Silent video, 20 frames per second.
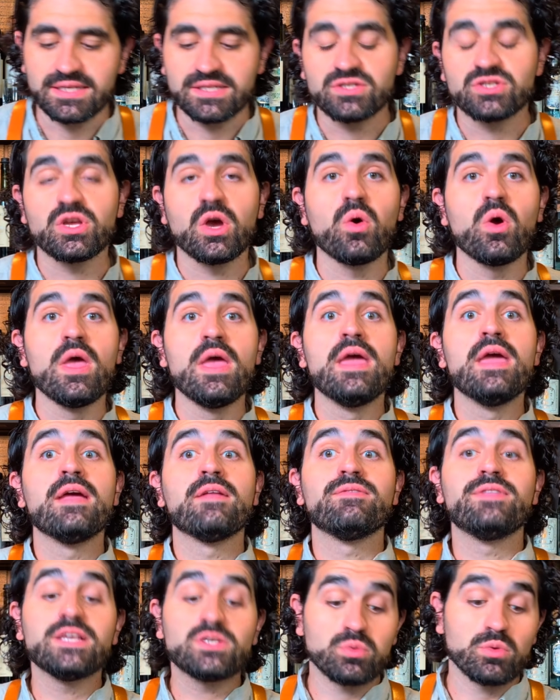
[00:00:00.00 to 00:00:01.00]
And so
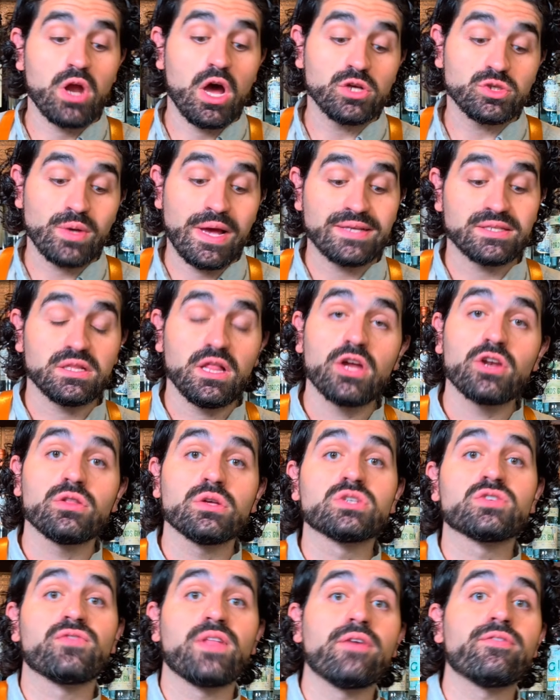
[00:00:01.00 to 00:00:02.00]
this one also has a lot of
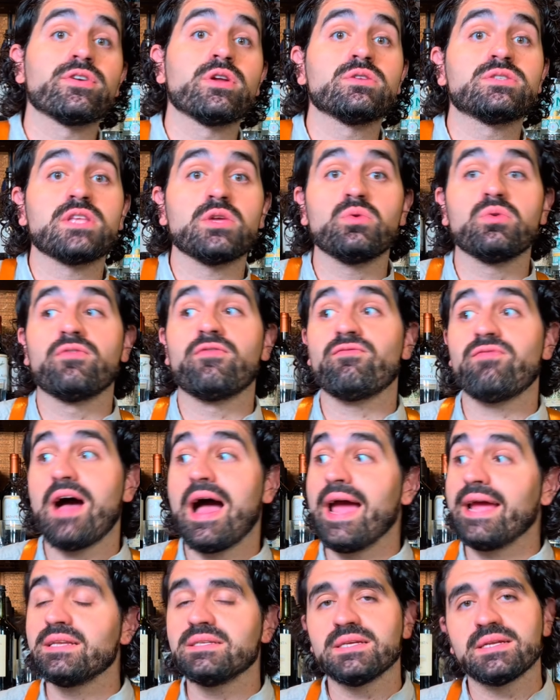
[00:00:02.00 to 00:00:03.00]
those flavor notes that you would
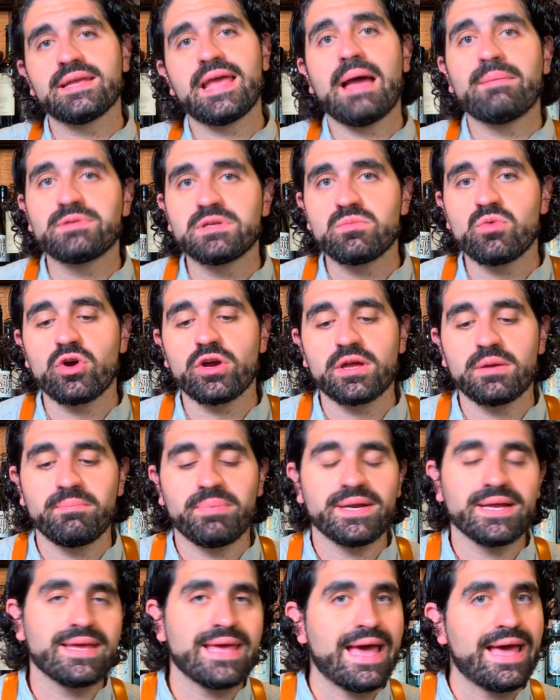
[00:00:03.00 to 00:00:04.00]
find in Captain Morgan,
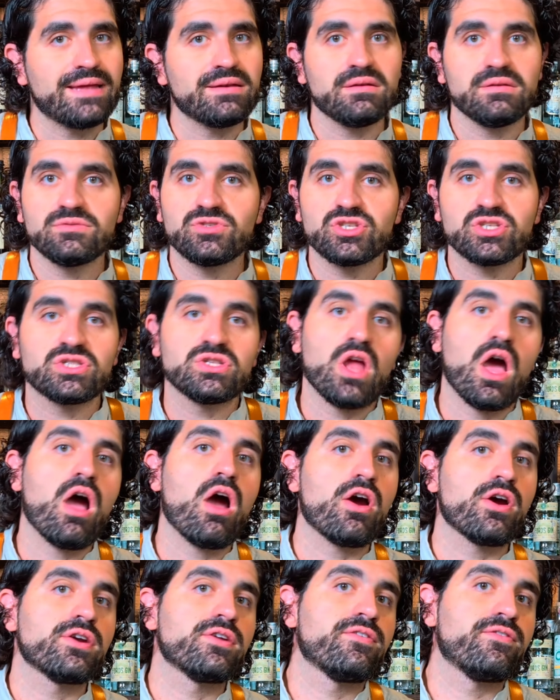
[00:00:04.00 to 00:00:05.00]
but again, just
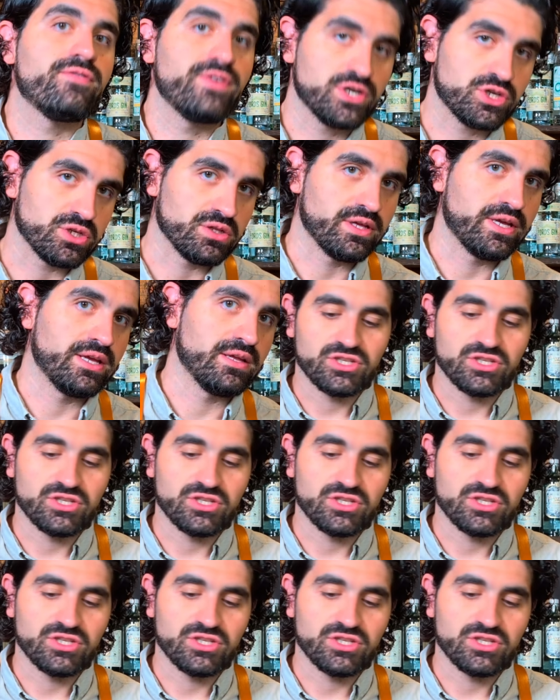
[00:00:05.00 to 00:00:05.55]
not artificially.